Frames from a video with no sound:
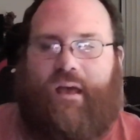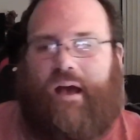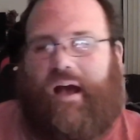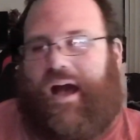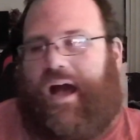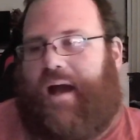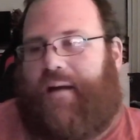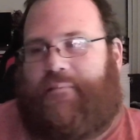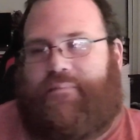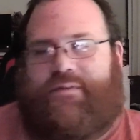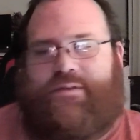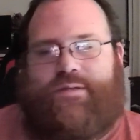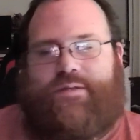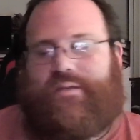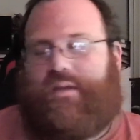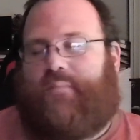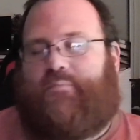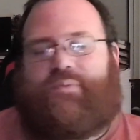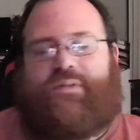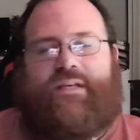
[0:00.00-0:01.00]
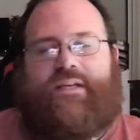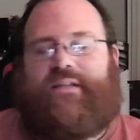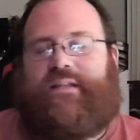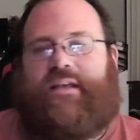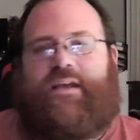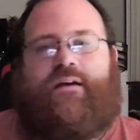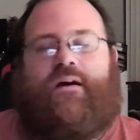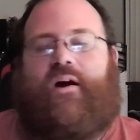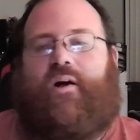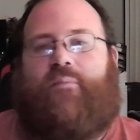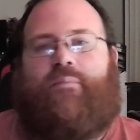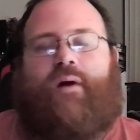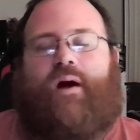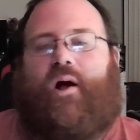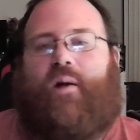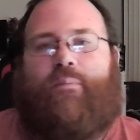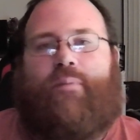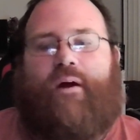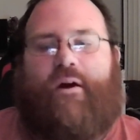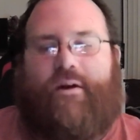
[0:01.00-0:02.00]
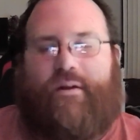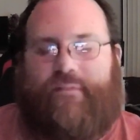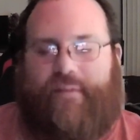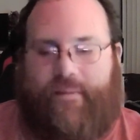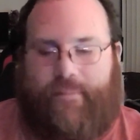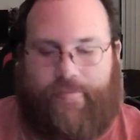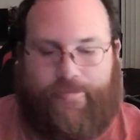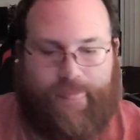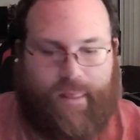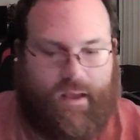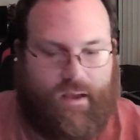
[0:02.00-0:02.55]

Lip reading: It's completely all part of it.